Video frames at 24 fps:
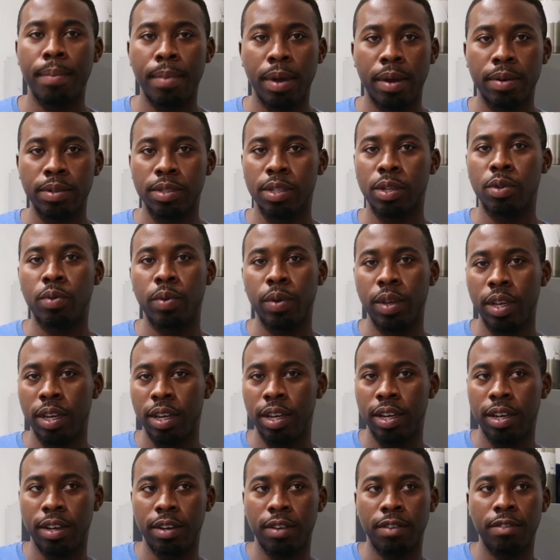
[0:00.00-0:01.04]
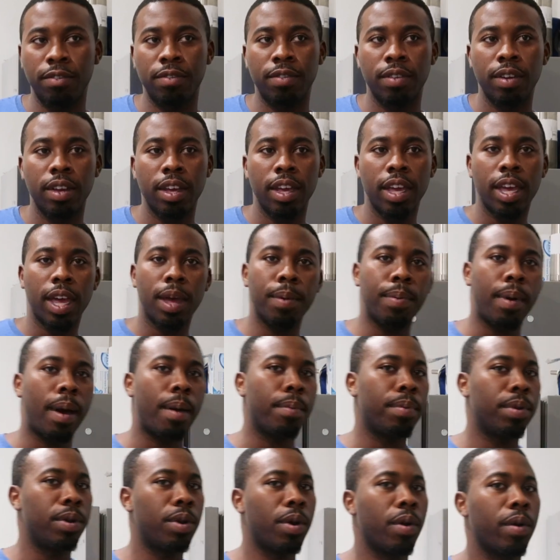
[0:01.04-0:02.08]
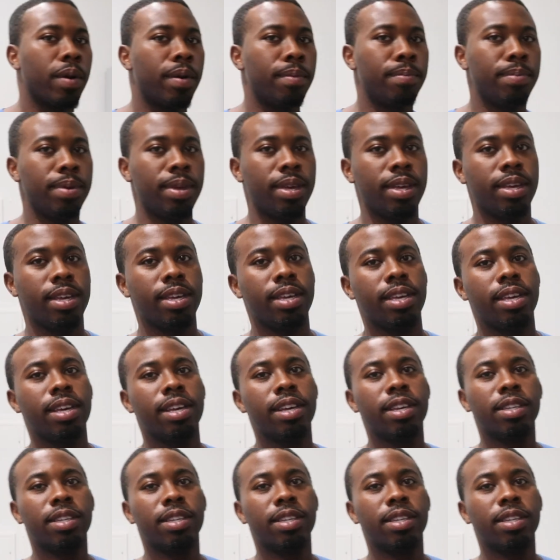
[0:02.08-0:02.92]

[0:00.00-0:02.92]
Mary's the queen of hip hop and R&B.